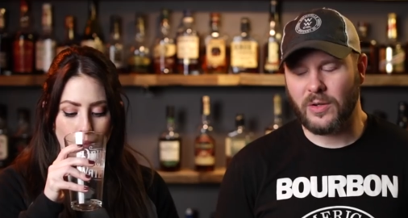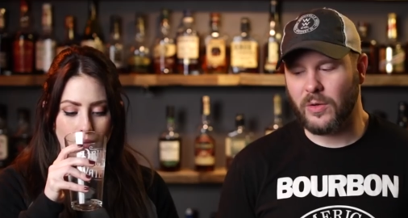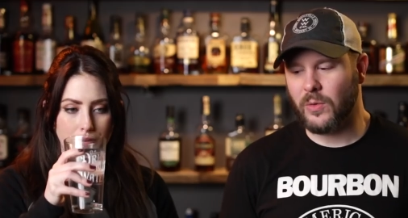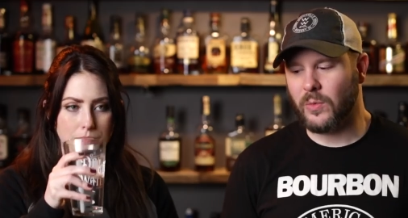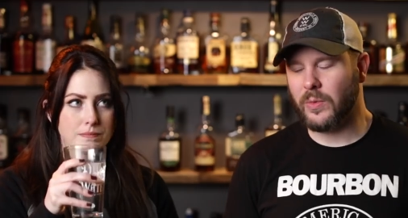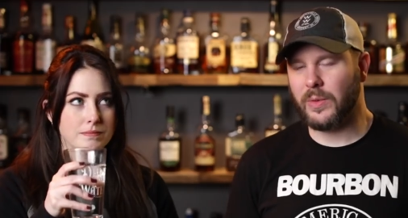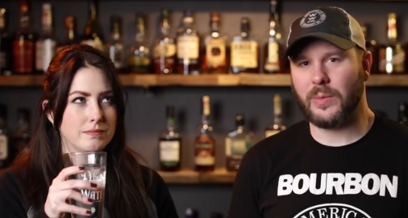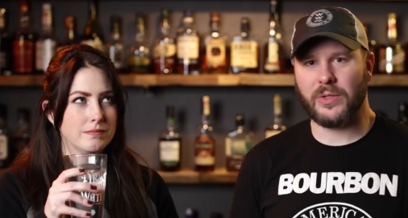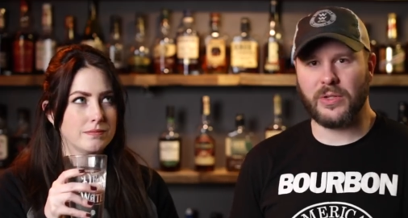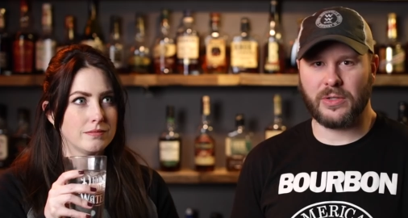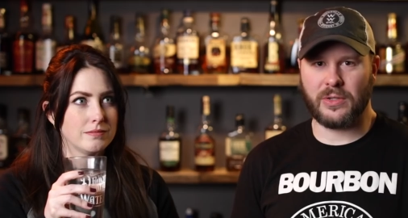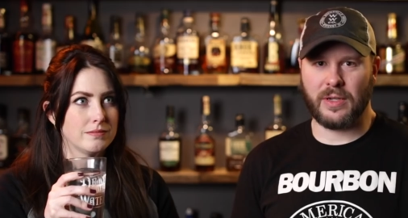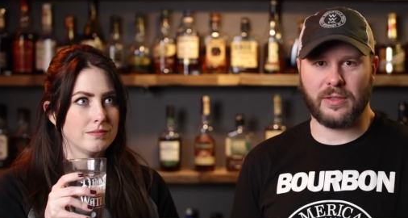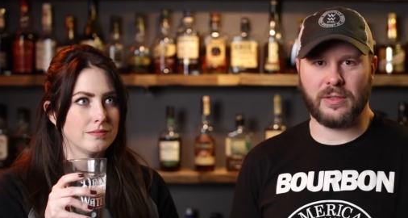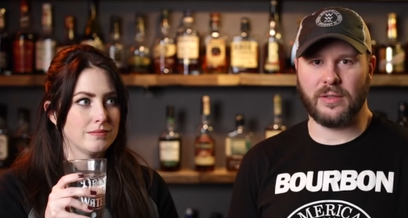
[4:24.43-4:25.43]
Speaker 1: so we would
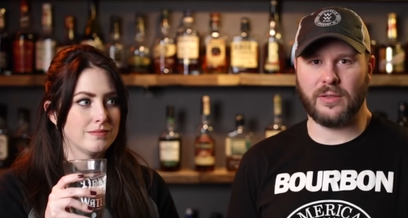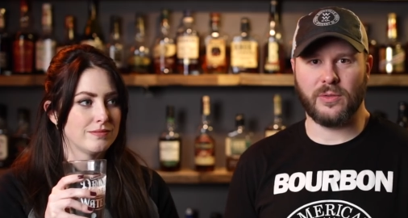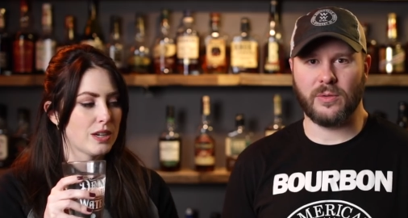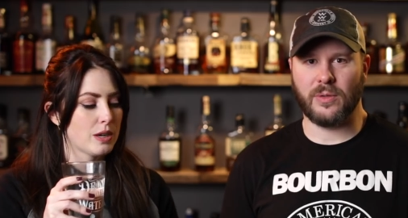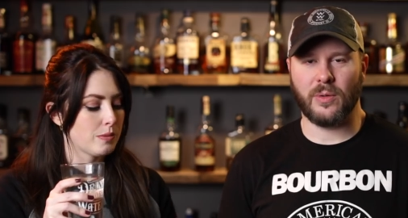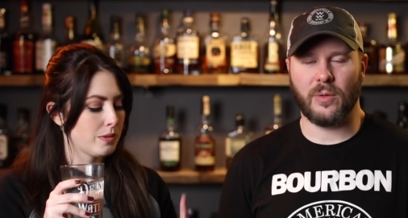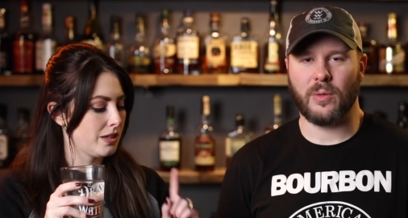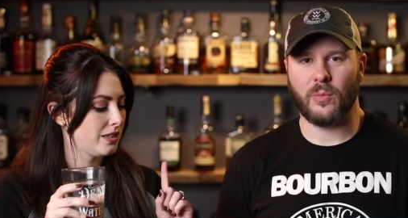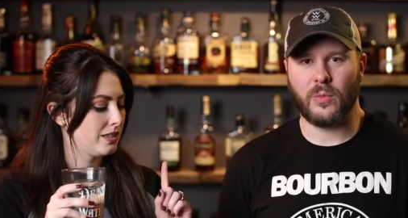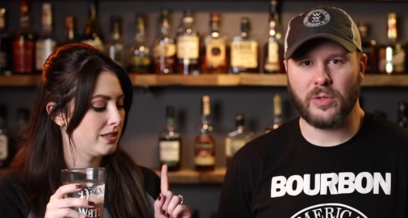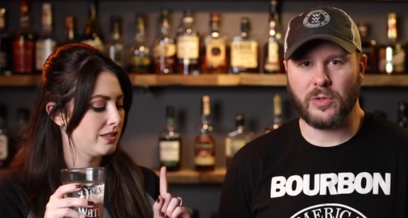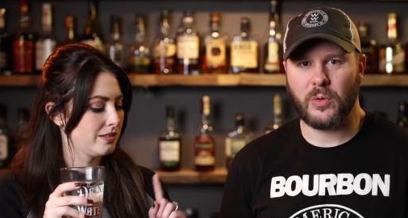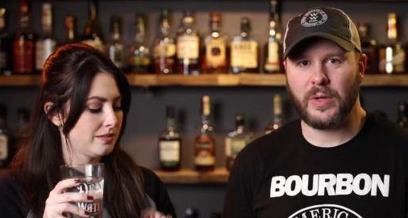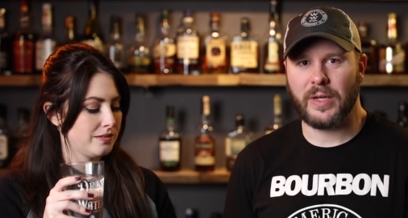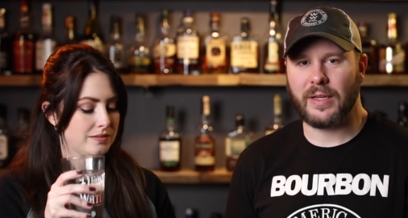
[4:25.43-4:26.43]
just like to do a
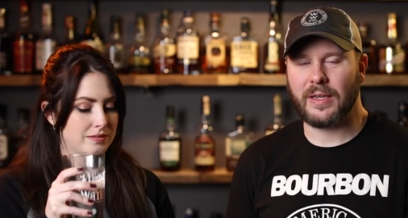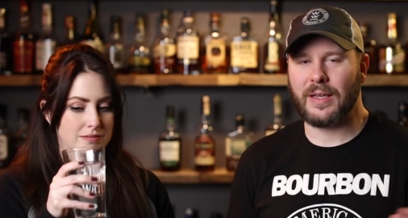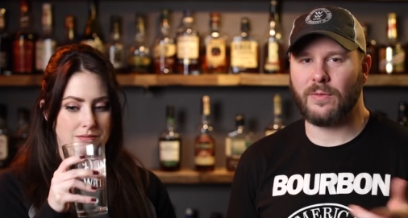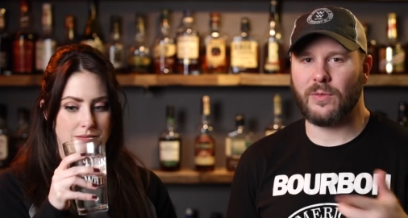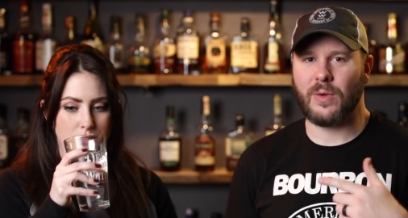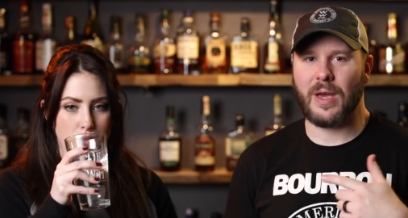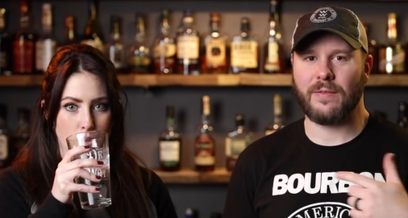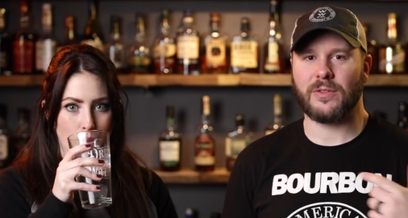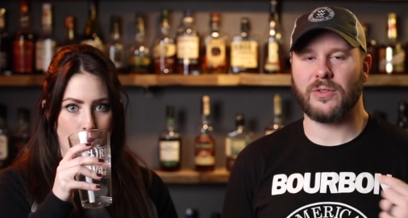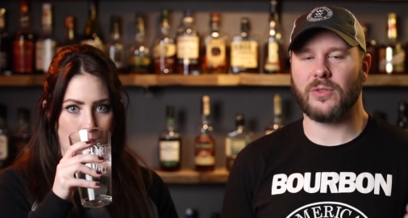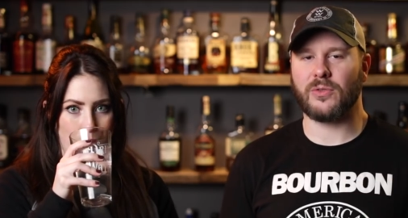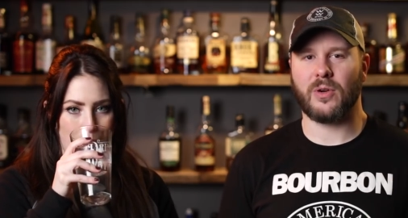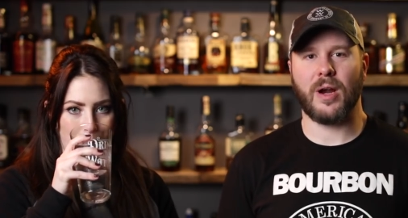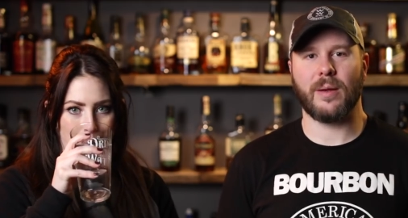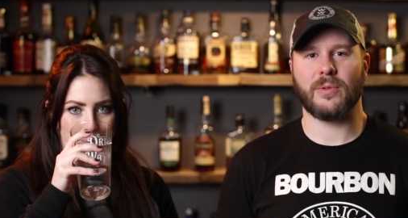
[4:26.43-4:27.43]
real quick, if you haven't
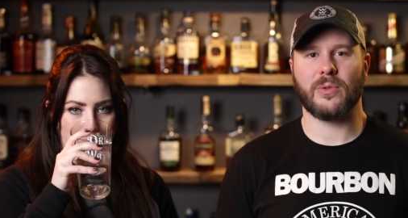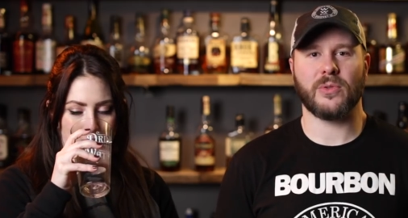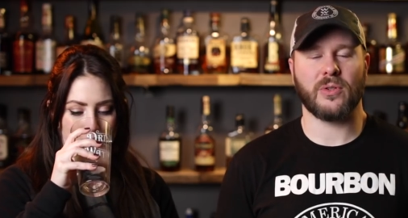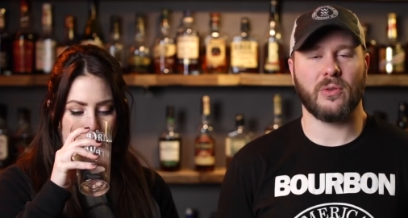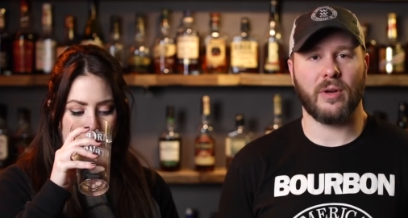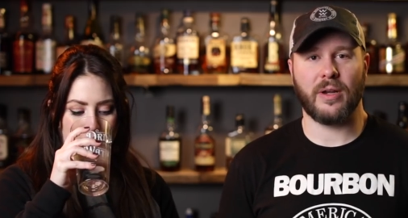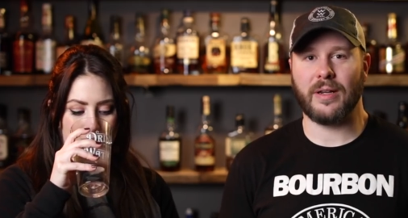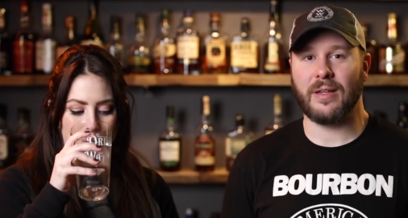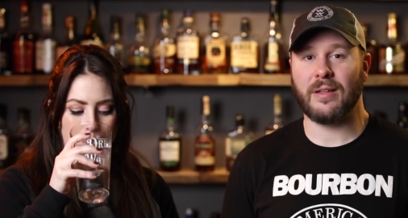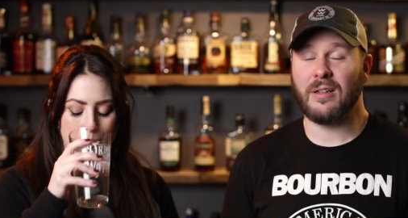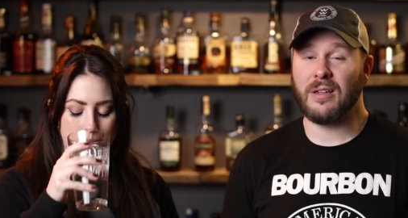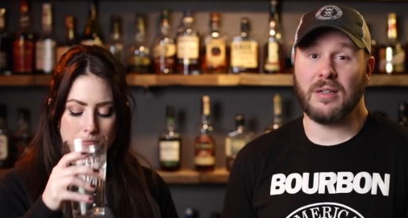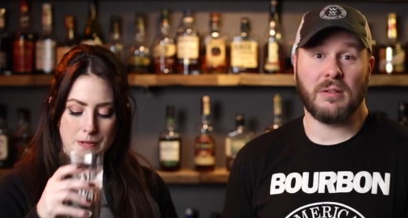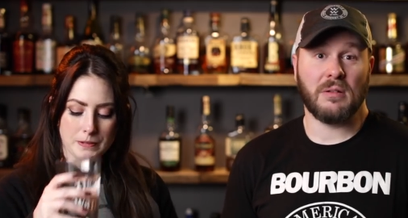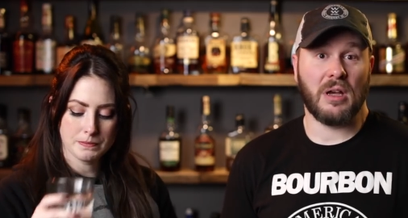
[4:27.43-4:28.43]
subscribed to us already,
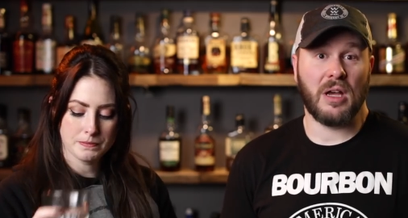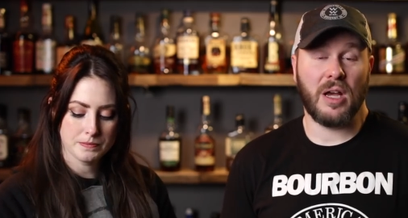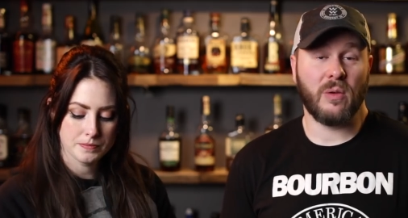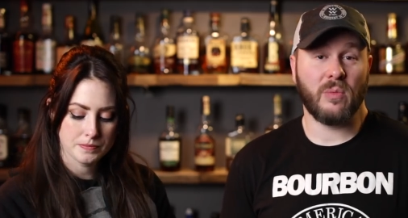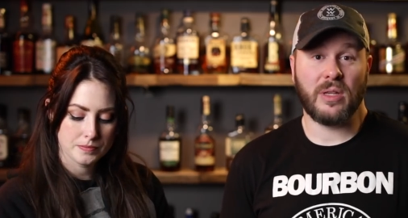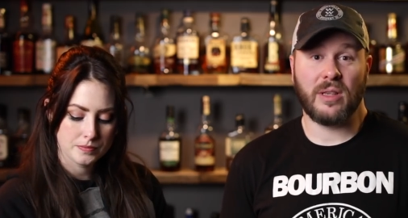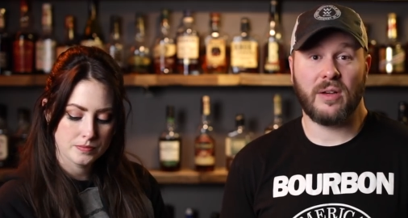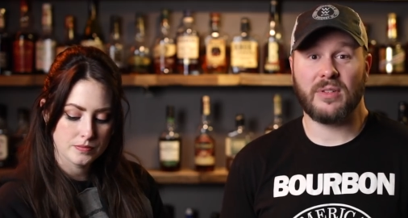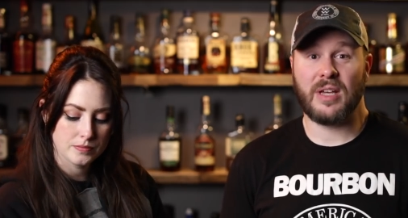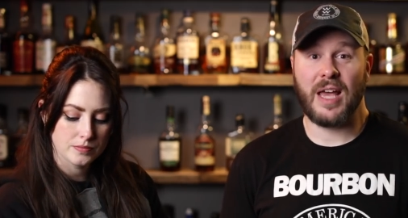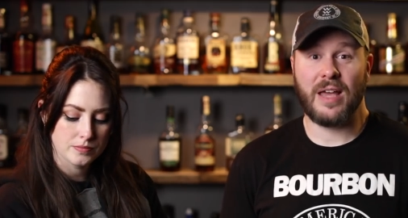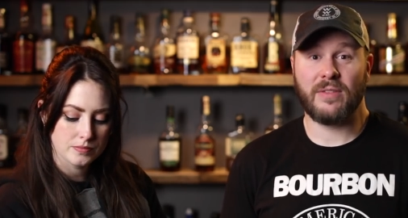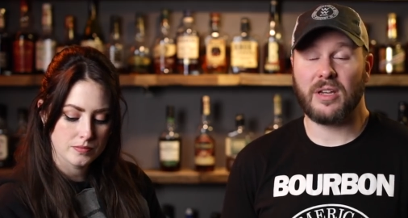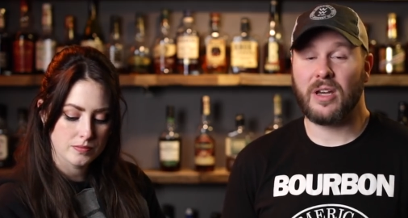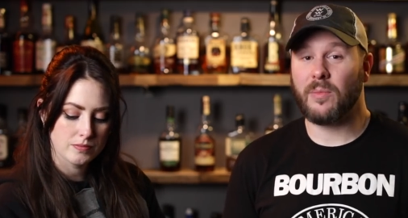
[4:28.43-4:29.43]
uh, we'd love to
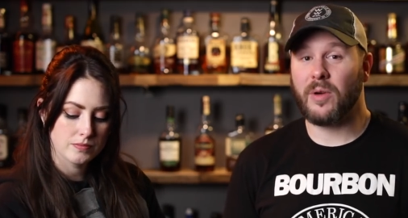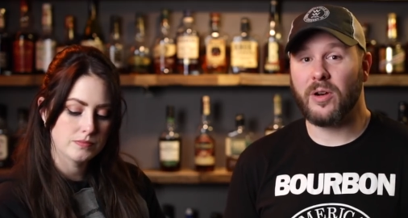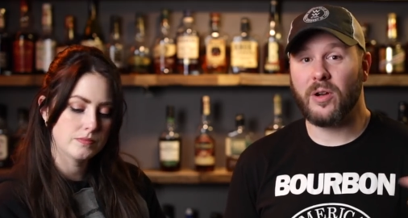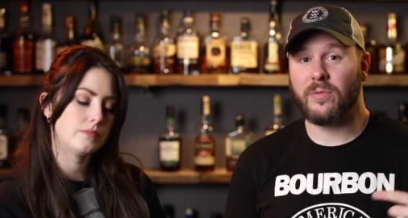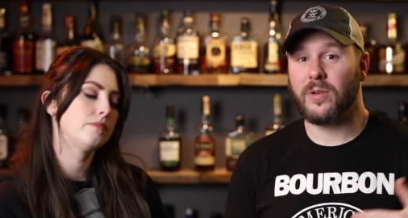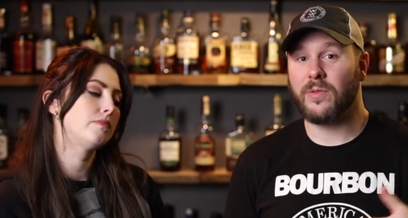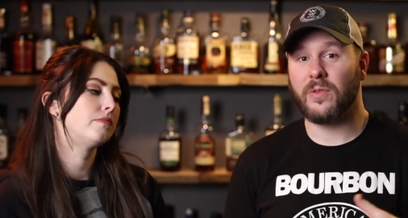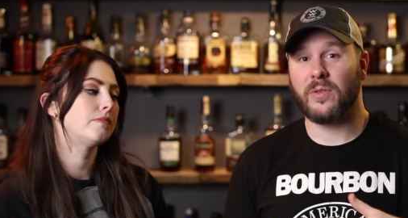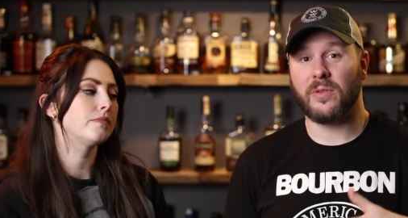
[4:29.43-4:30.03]
have you come on over